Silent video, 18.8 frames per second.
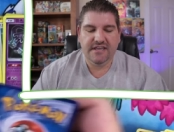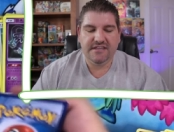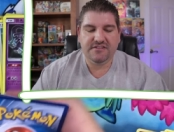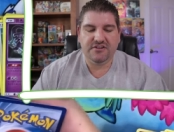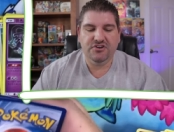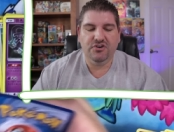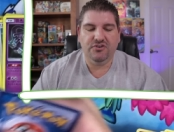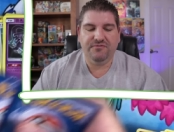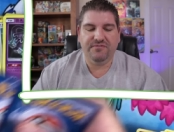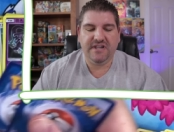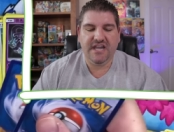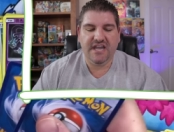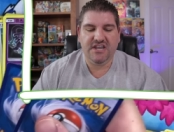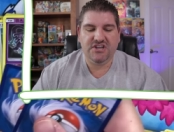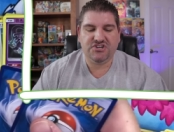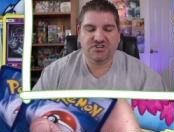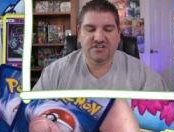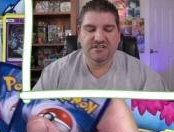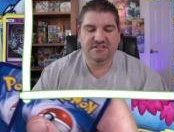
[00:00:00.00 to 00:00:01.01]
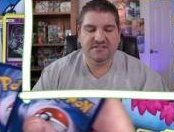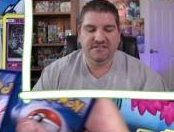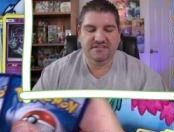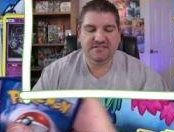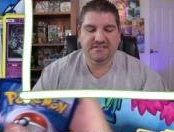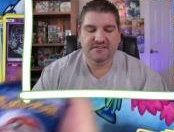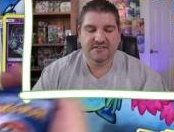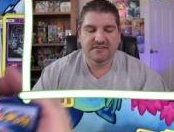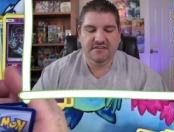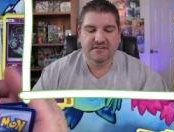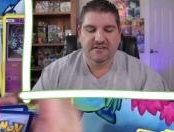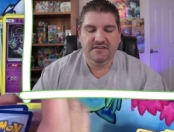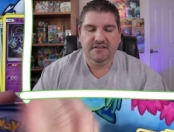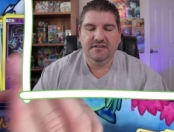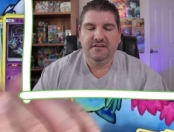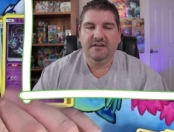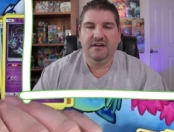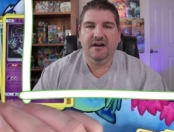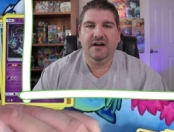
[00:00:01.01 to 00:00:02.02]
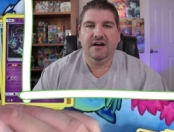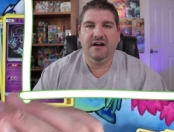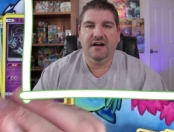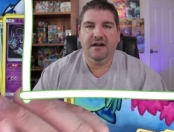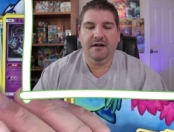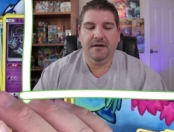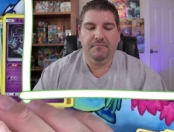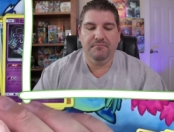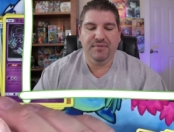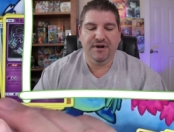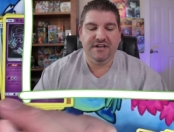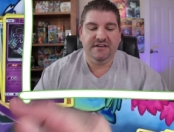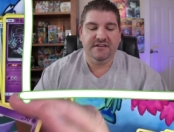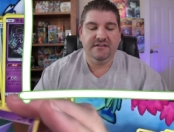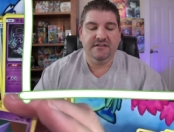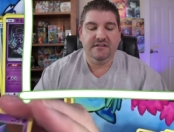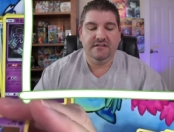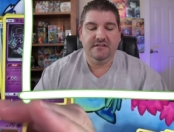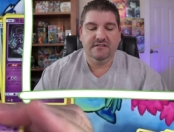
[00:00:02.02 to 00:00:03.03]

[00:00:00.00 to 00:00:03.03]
hit the notifications uh, button